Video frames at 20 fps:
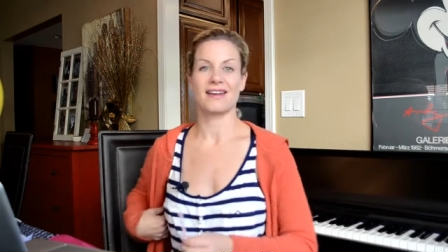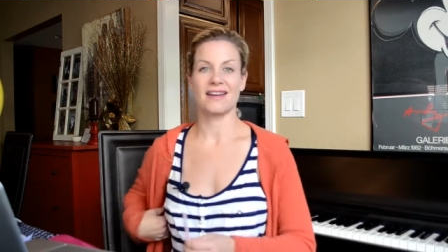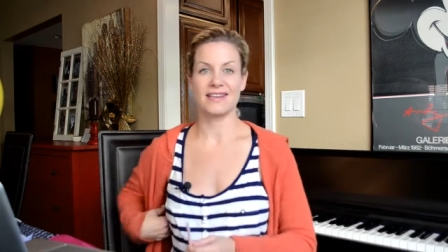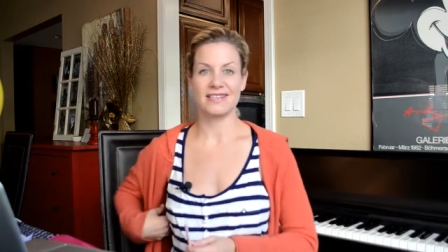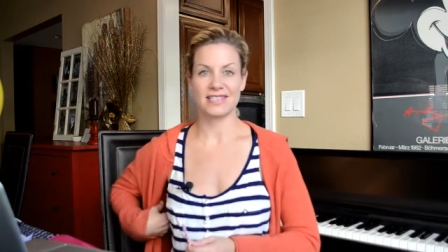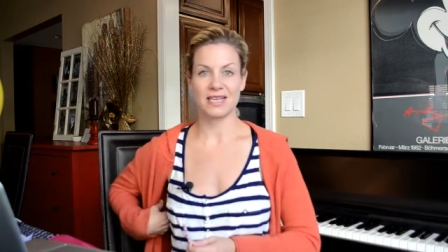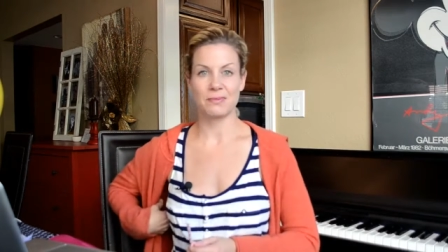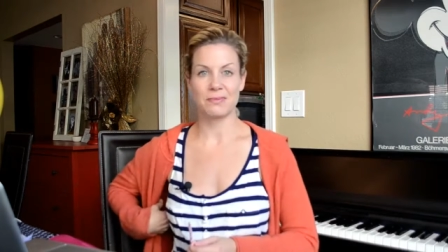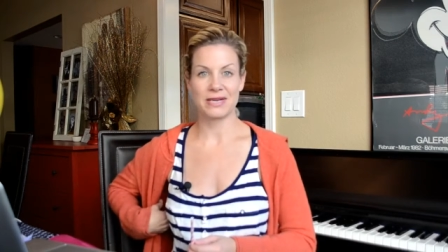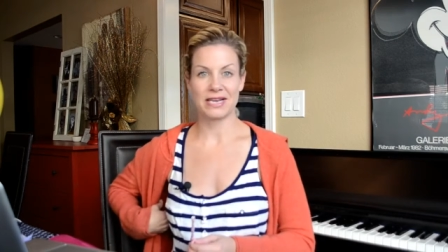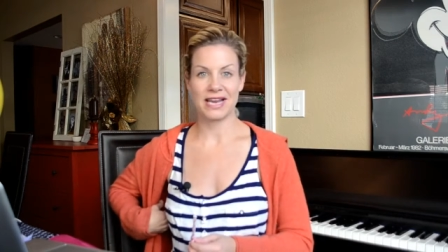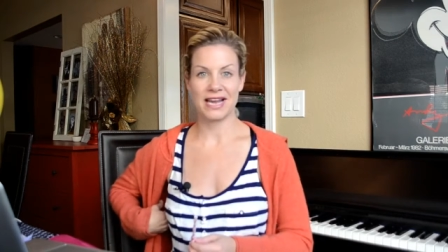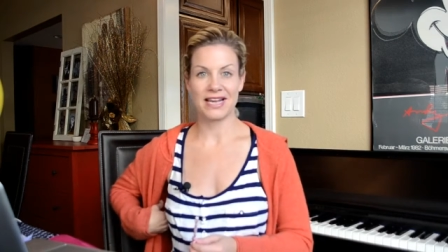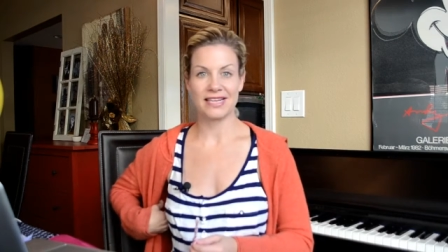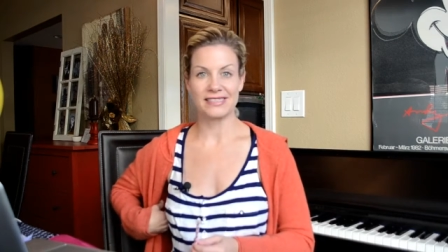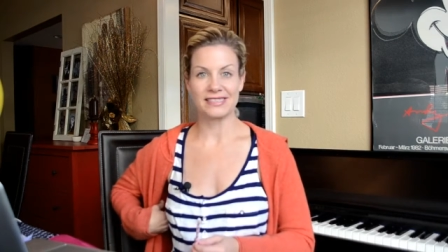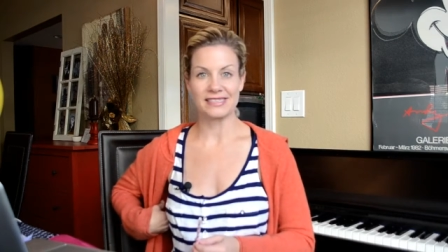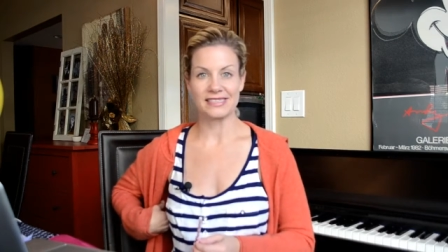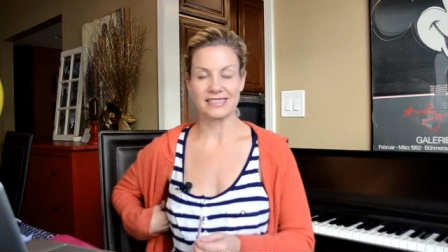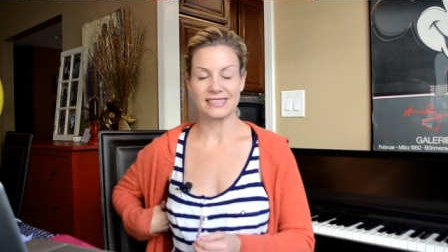is up
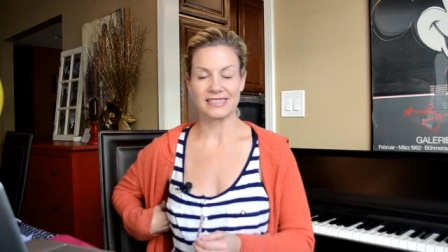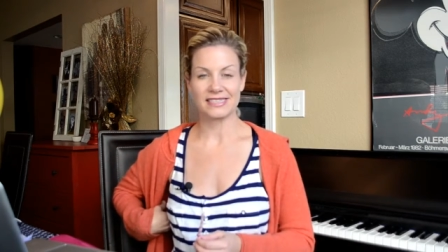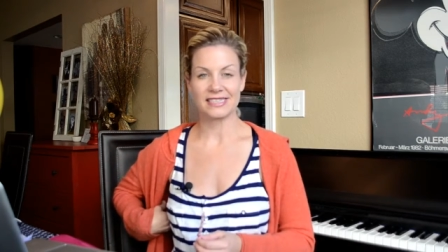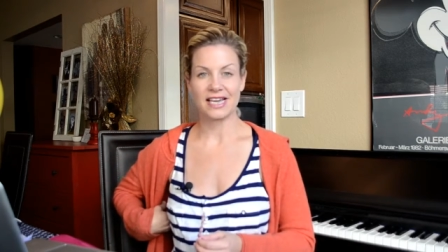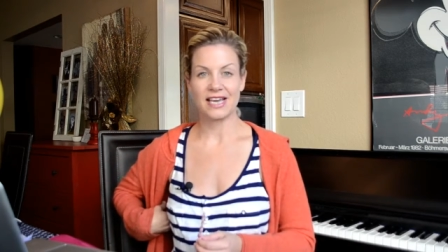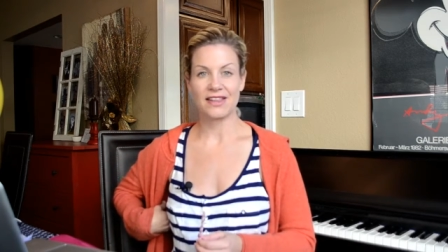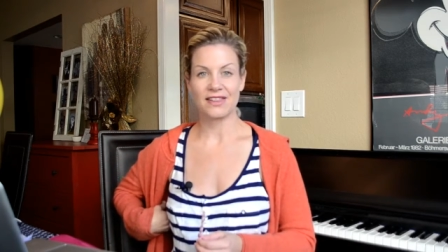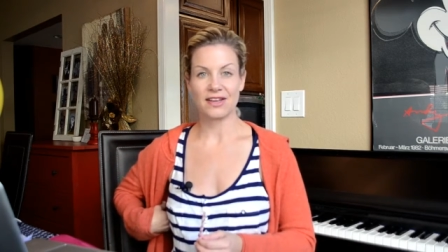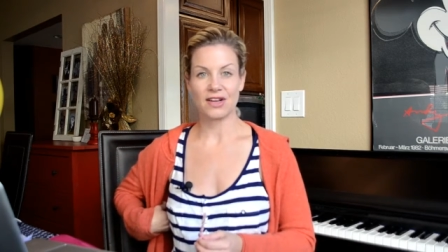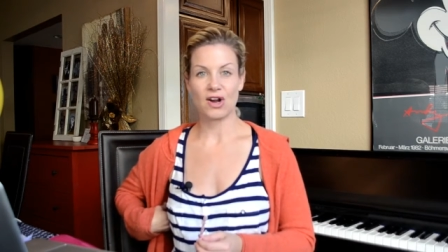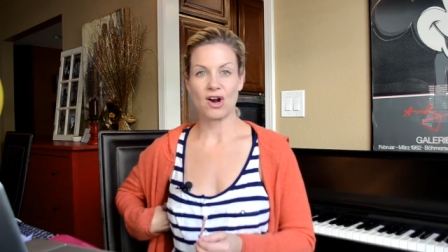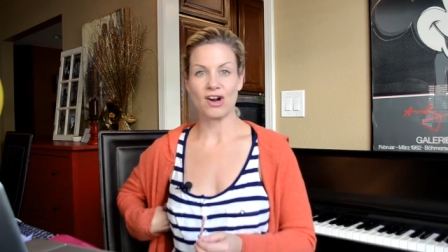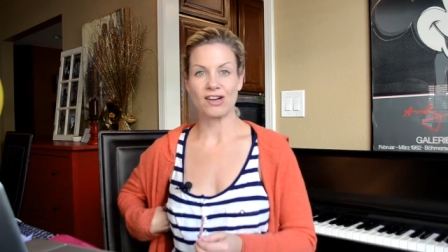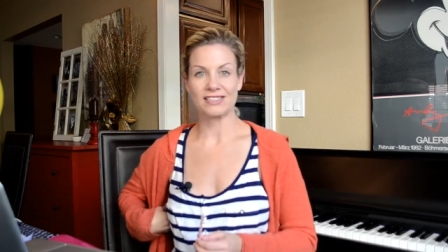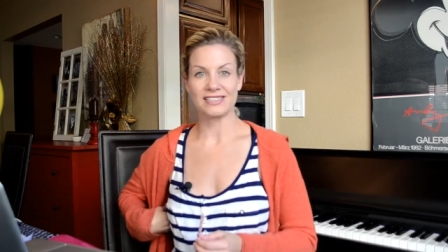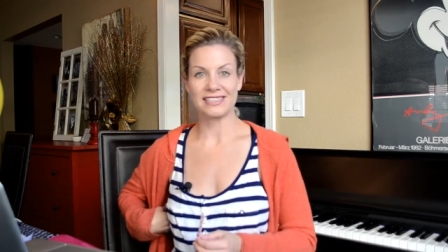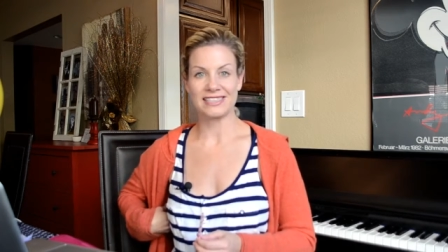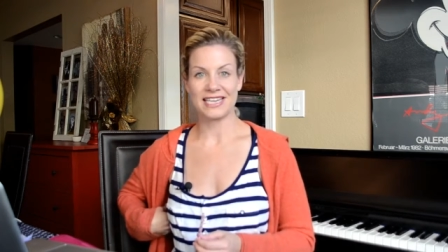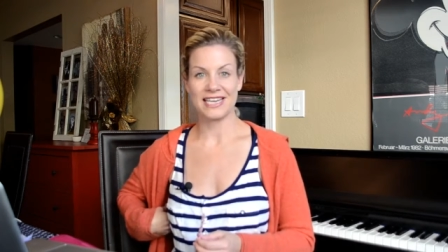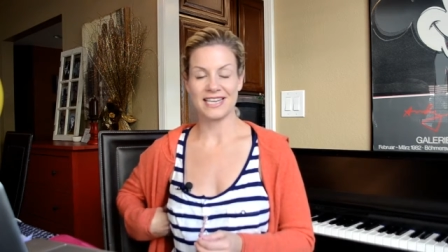against the car
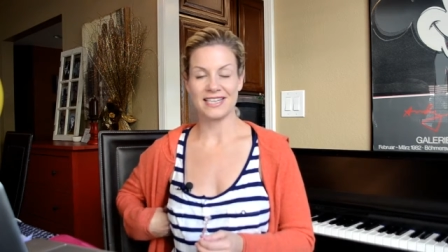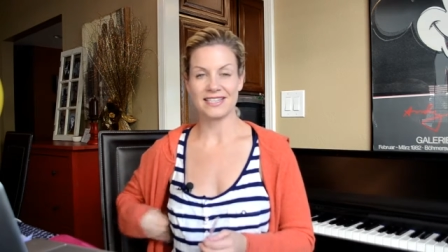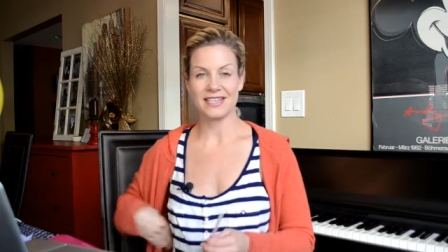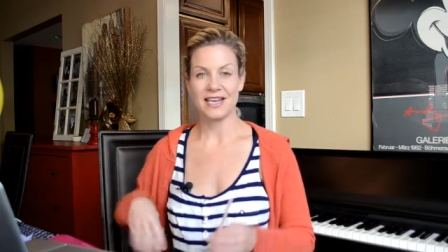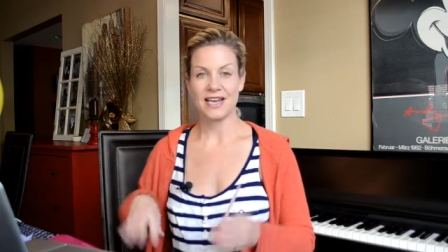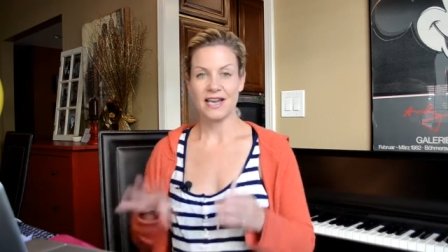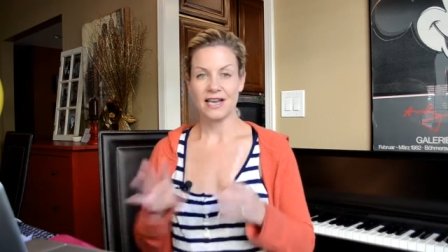seat,